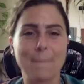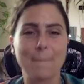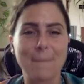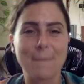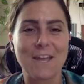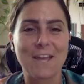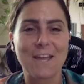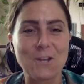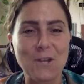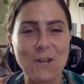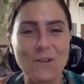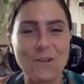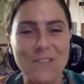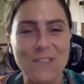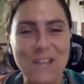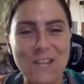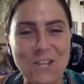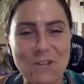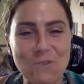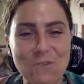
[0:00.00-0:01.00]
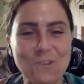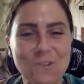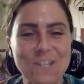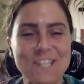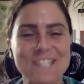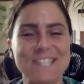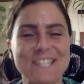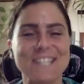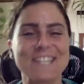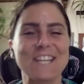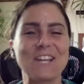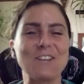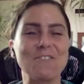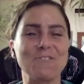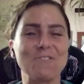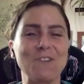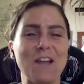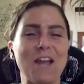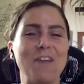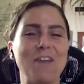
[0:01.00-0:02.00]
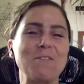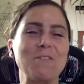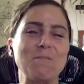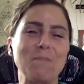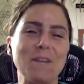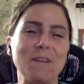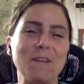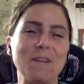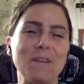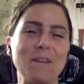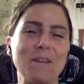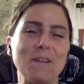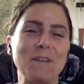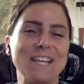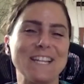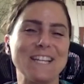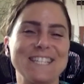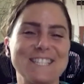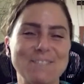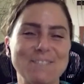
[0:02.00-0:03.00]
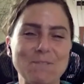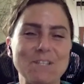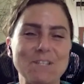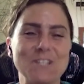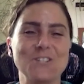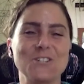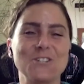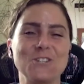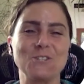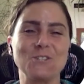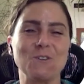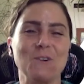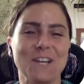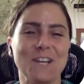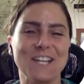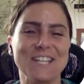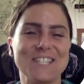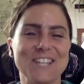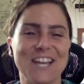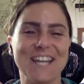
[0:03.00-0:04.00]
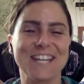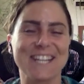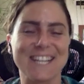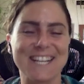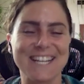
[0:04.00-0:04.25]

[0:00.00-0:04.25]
I know. Thank you, Lisa. Thank you for having me. It's been such a joy chatting.